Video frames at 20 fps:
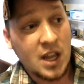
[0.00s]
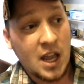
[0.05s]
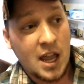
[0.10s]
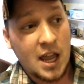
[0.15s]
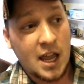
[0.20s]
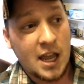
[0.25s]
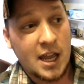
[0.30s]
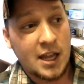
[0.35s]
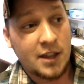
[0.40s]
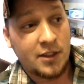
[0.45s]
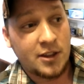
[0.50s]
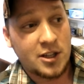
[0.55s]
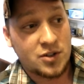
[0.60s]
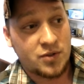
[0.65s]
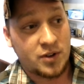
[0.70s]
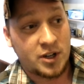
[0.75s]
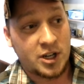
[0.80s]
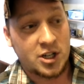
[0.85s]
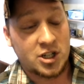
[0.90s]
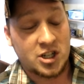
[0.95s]
In this
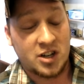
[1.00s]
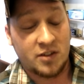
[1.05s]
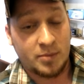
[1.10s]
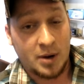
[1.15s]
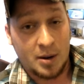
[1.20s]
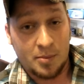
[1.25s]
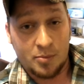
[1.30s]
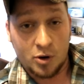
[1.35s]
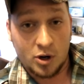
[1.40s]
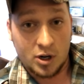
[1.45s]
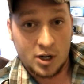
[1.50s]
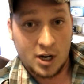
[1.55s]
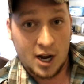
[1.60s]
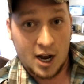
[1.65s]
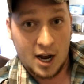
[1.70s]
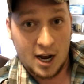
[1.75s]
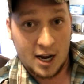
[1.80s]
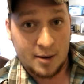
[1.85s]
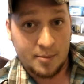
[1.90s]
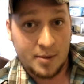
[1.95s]
rendition of my book,
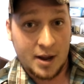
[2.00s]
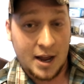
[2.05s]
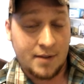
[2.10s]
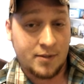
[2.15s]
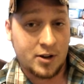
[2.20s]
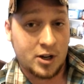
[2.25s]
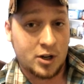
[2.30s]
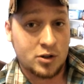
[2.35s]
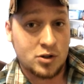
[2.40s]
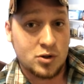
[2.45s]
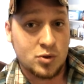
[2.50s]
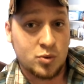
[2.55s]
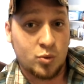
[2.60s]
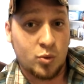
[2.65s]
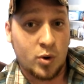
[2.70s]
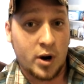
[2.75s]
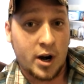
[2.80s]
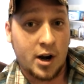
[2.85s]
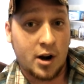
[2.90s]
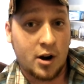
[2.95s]
I am having to
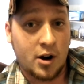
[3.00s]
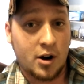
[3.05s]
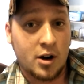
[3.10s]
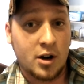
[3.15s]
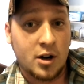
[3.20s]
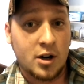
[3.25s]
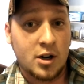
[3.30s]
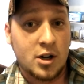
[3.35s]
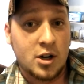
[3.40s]
where